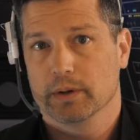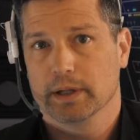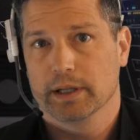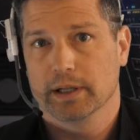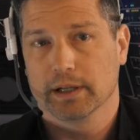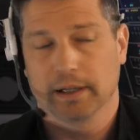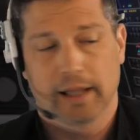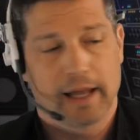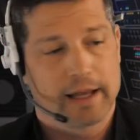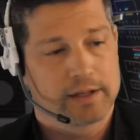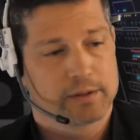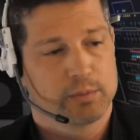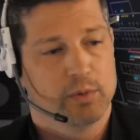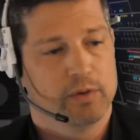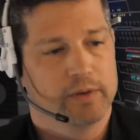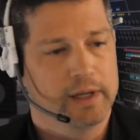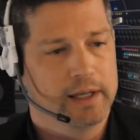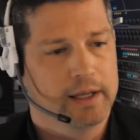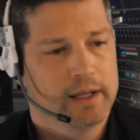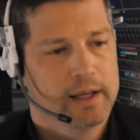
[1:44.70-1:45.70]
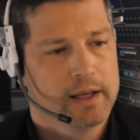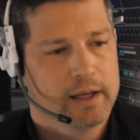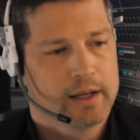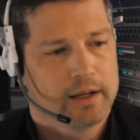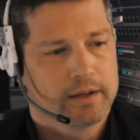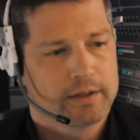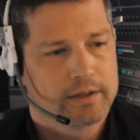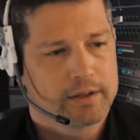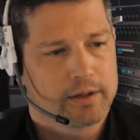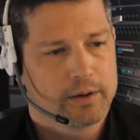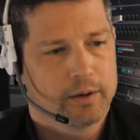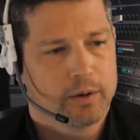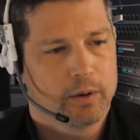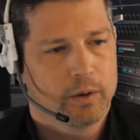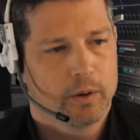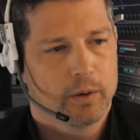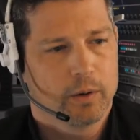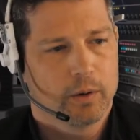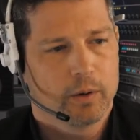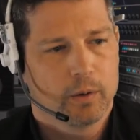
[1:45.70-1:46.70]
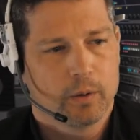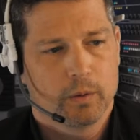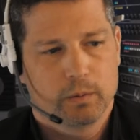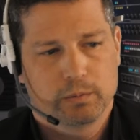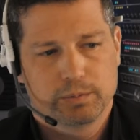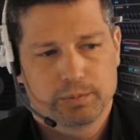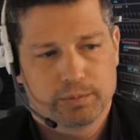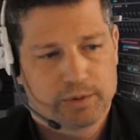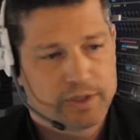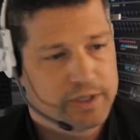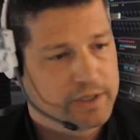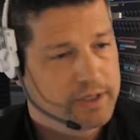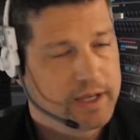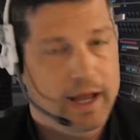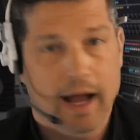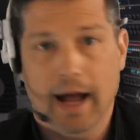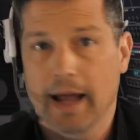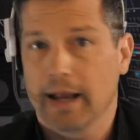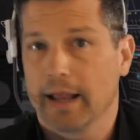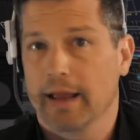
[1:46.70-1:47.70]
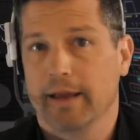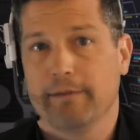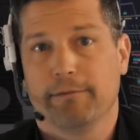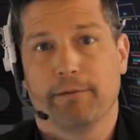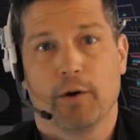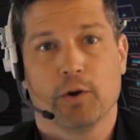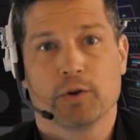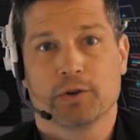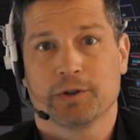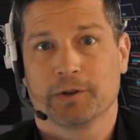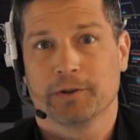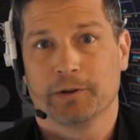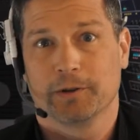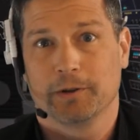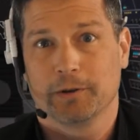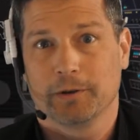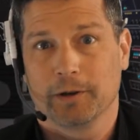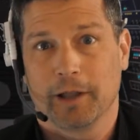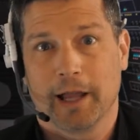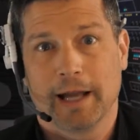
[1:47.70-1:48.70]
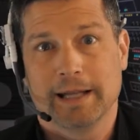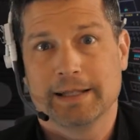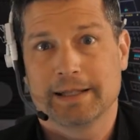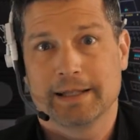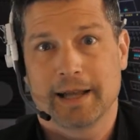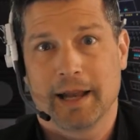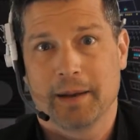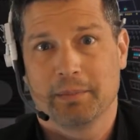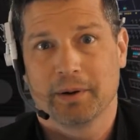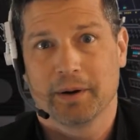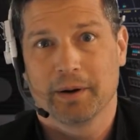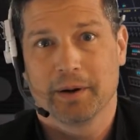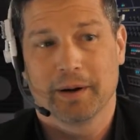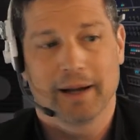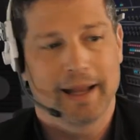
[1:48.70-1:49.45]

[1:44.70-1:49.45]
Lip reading: in the last movie. So she's got a functional lightsaber,